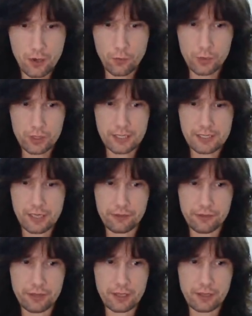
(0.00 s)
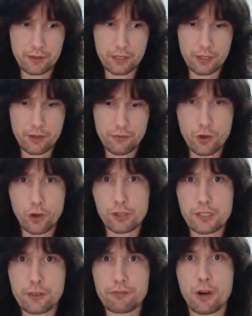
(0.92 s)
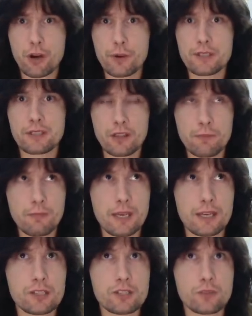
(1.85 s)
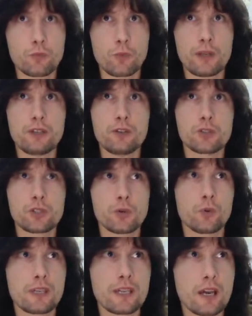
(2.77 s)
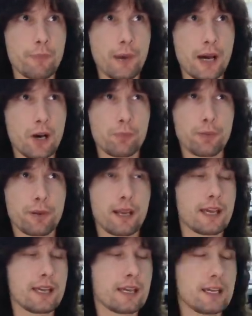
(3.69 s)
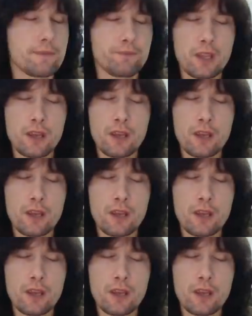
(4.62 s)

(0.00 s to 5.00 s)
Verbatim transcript: which is something that you've got to throw into the mix when you're talking about playing